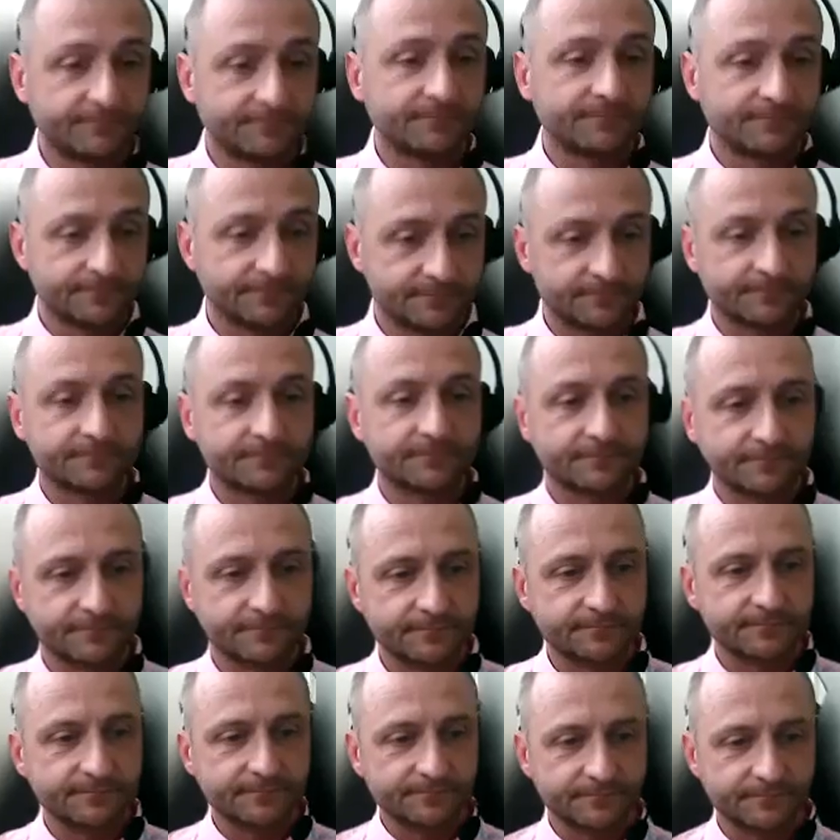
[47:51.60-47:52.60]
not being
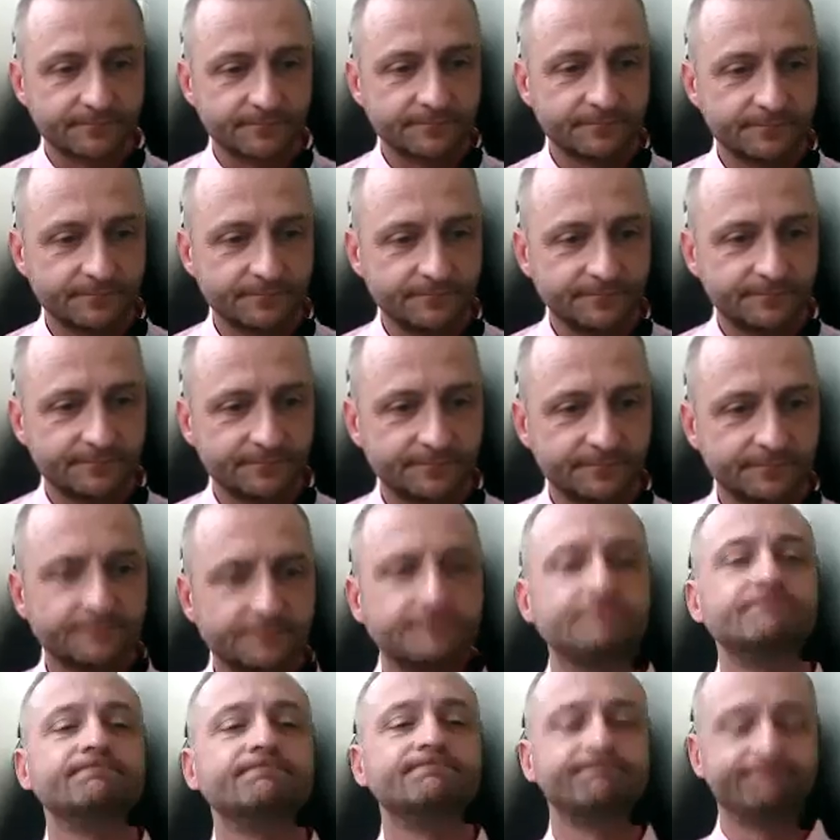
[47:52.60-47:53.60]
afraid to ask
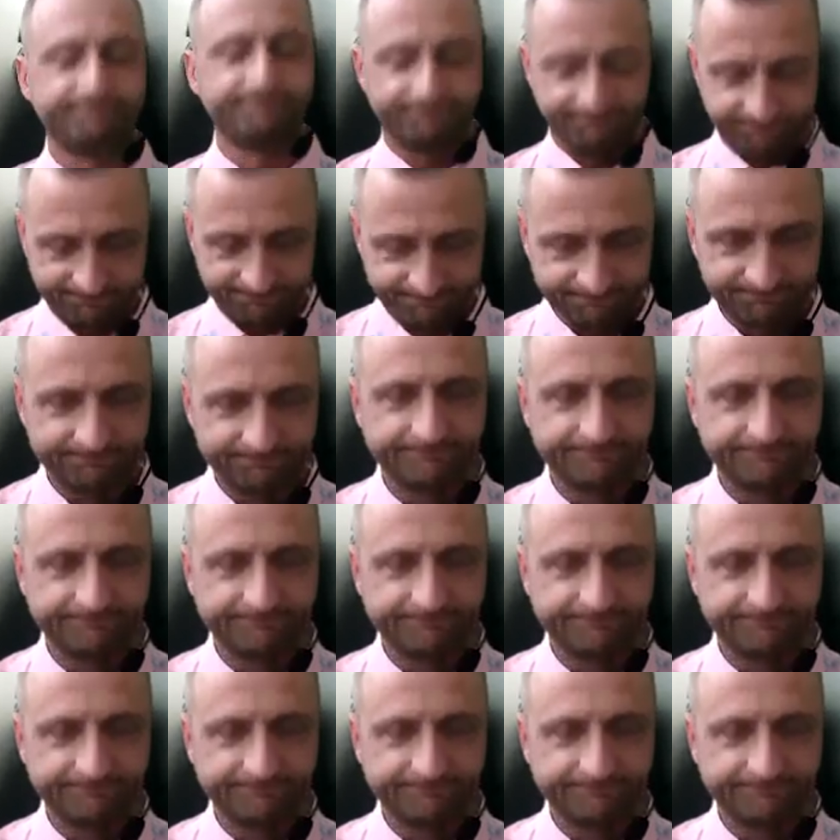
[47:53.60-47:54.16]
when